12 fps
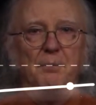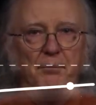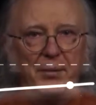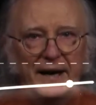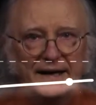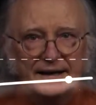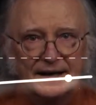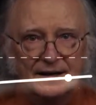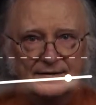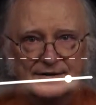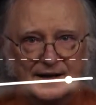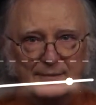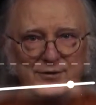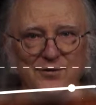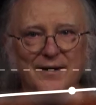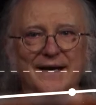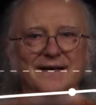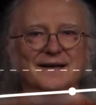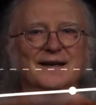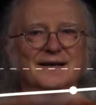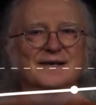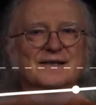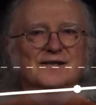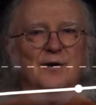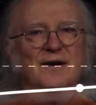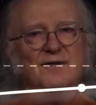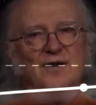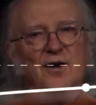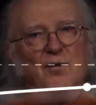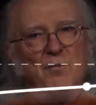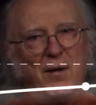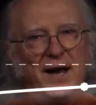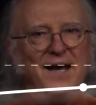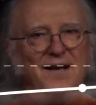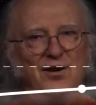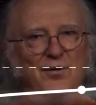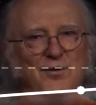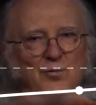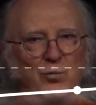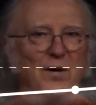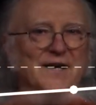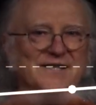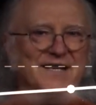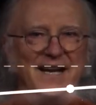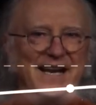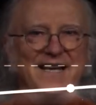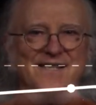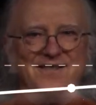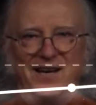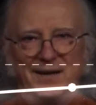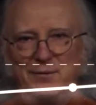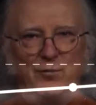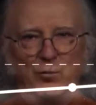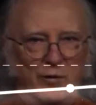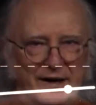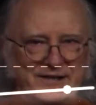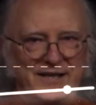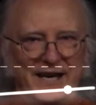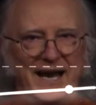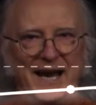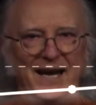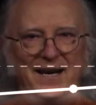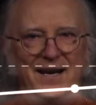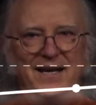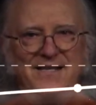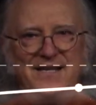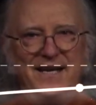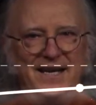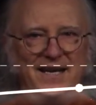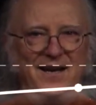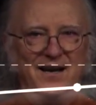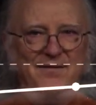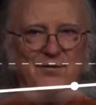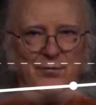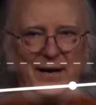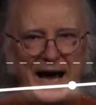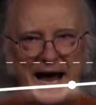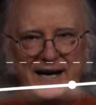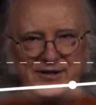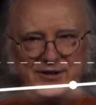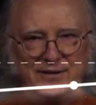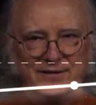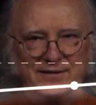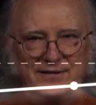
Binding of substrate. So even though myoglobin wasn't an enzyme, it wasn't catalyzing any kind of a reaction,